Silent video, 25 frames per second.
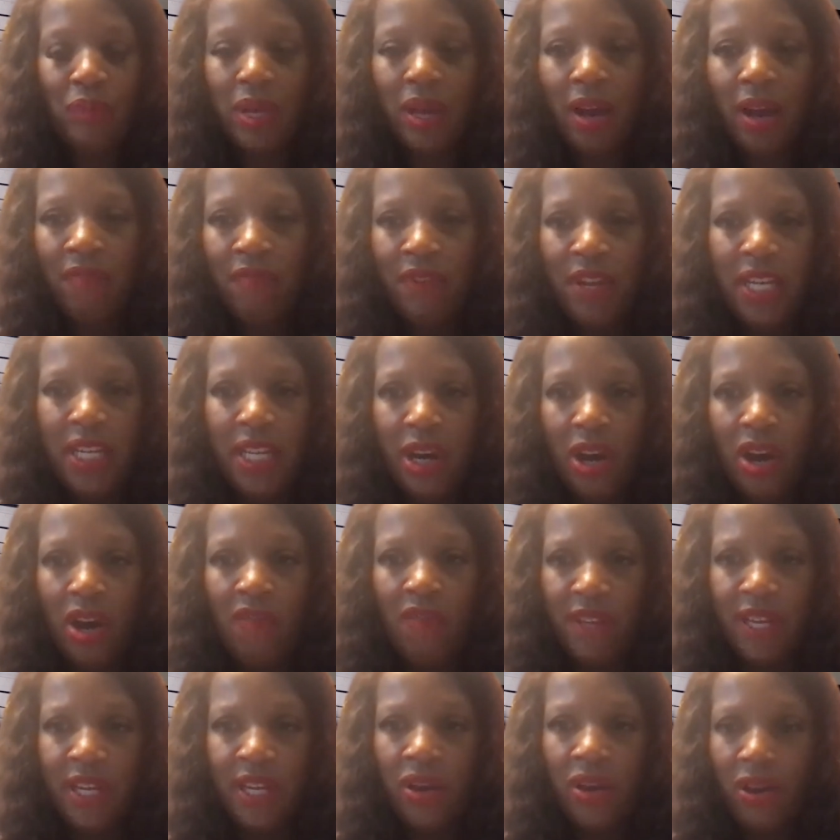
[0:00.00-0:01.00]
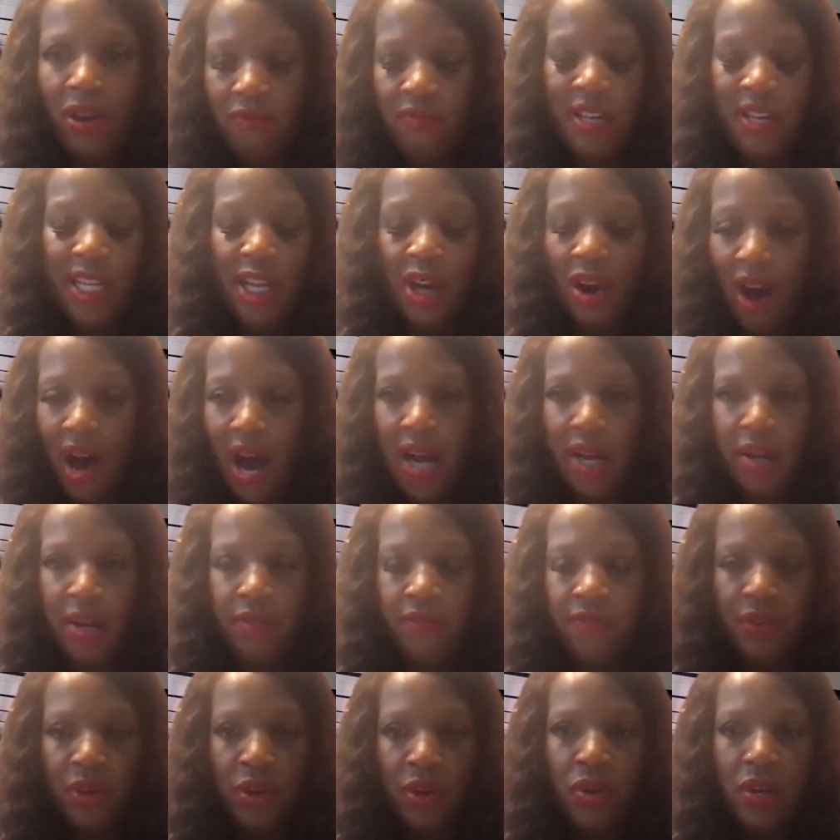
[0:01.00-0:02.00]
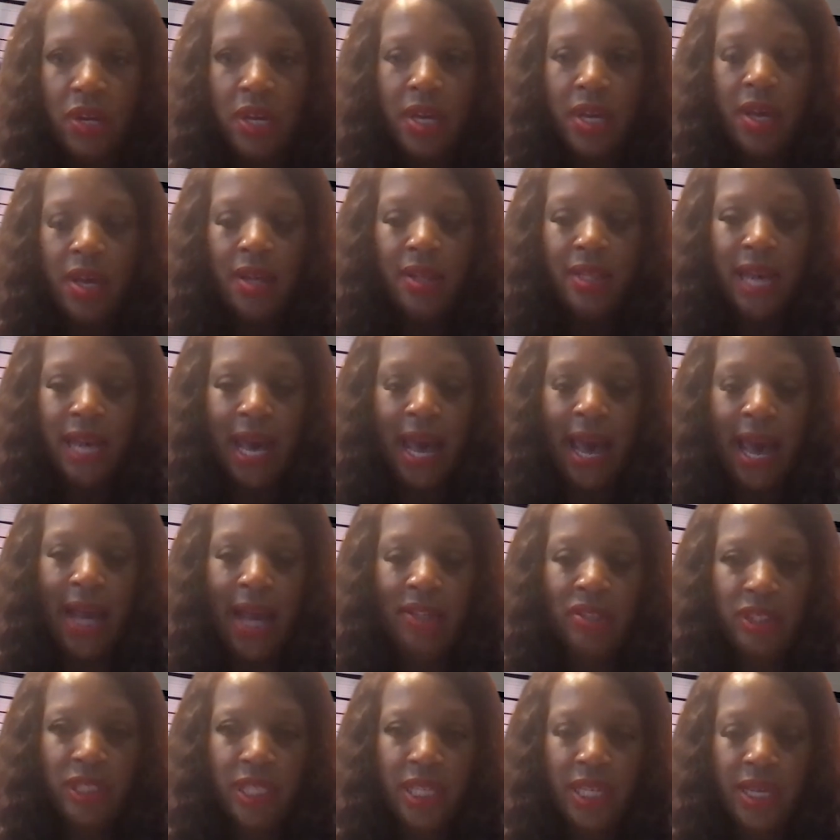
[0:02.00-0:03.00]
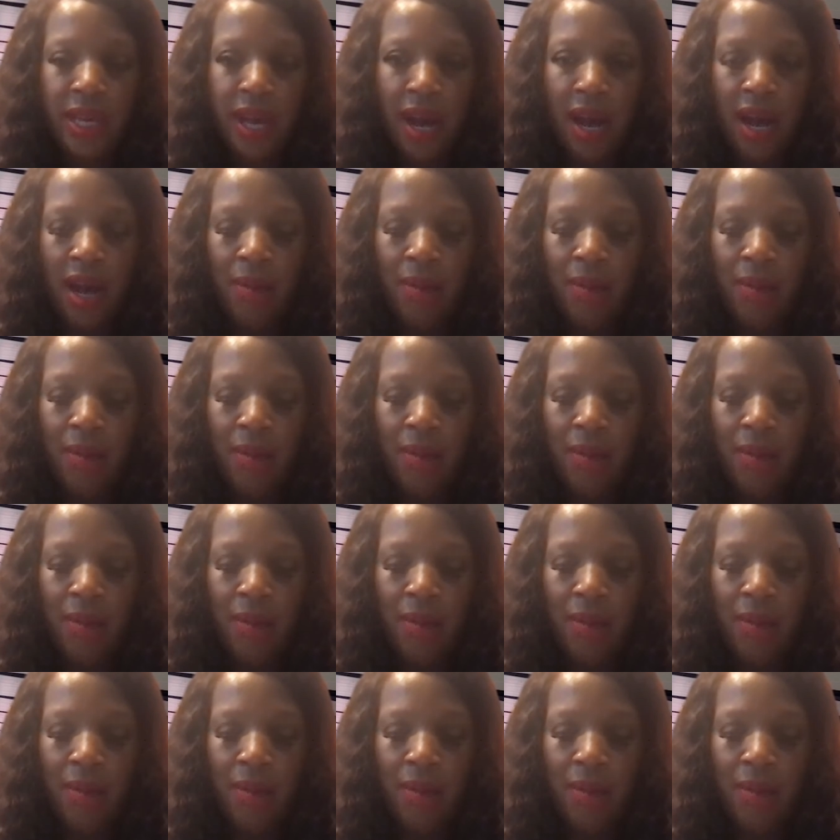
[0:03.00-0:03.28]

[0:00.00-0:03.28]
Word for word: videographer that actually